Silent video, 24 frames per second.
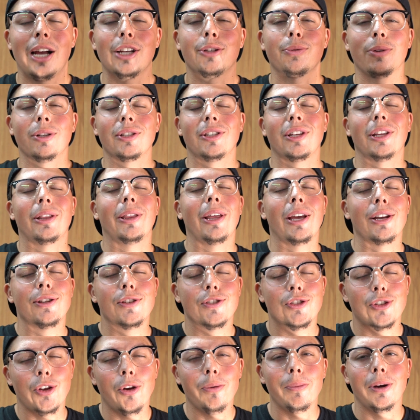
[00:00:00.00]
just want to say thanks
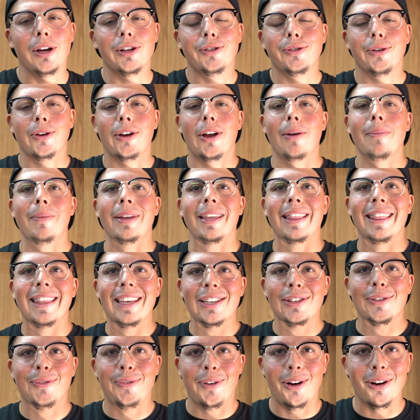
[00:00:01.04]
so much for coming
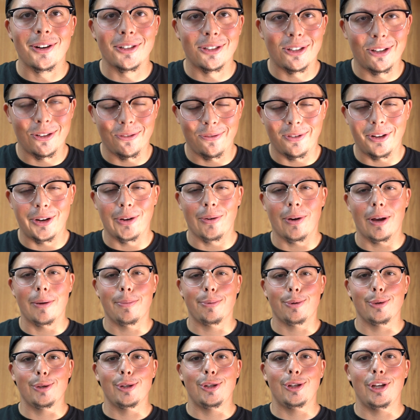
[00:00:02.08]
this far into the video. I
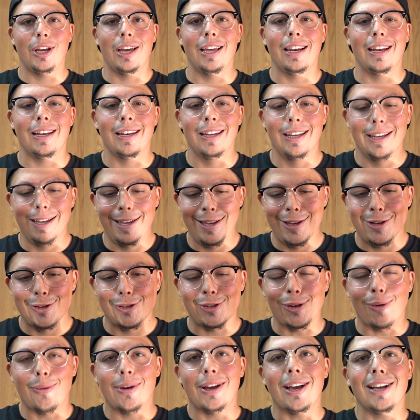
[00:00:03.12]
appreciate it.
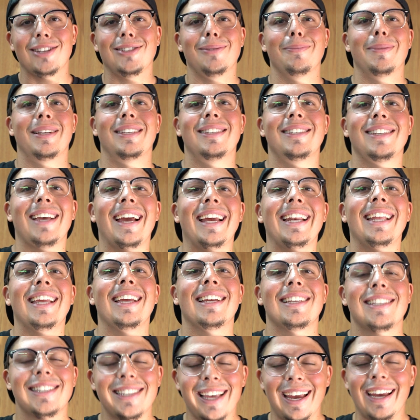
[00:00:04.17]
So we got some exciting
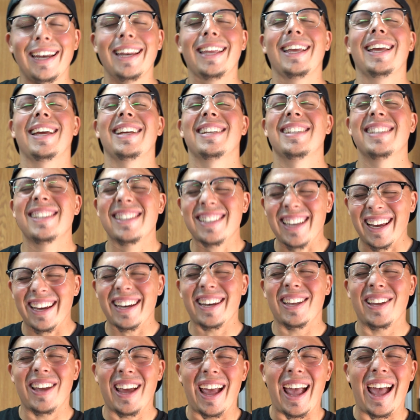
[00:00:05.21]

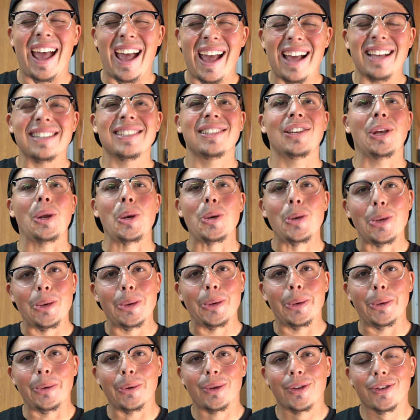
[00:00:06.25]
ass
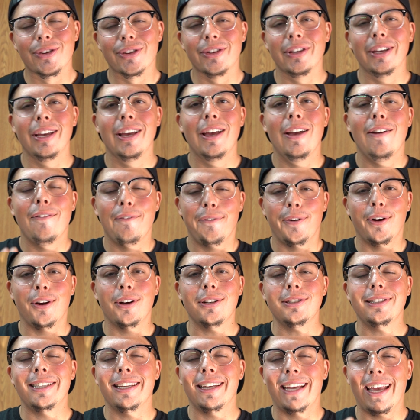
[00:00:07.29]
news.
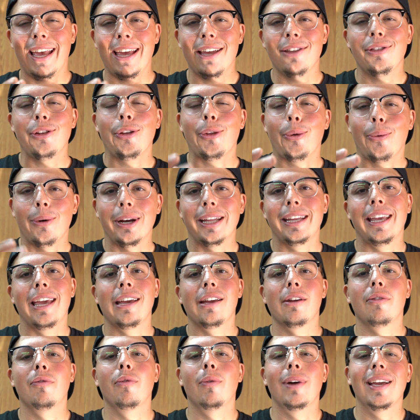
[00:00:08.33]
First, again, the 20K
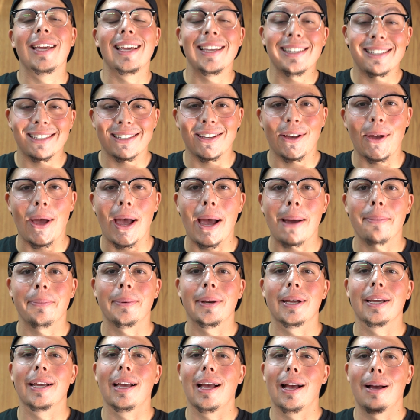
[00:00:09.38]
giveaway is still
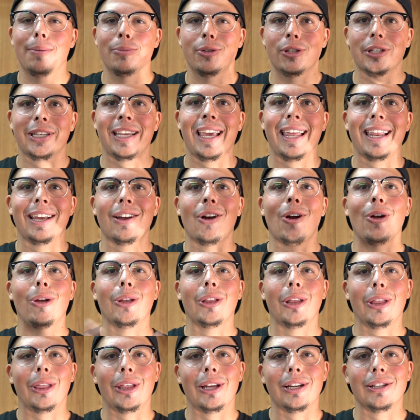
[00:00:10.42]
happening. I'm just getting all
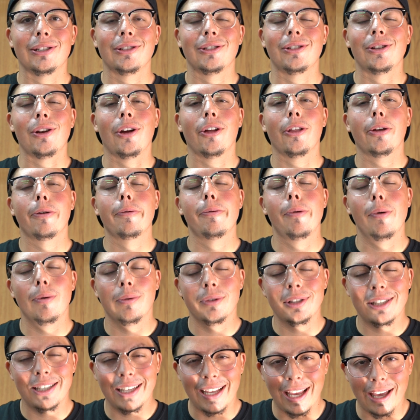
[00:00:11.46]
the things and all the
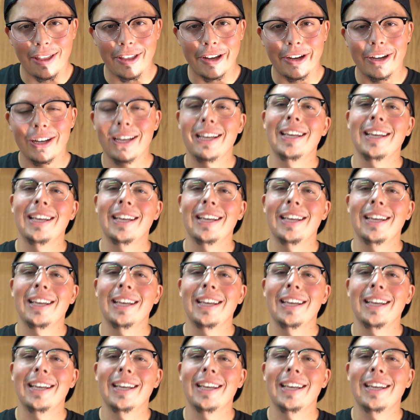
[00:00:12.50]
components together.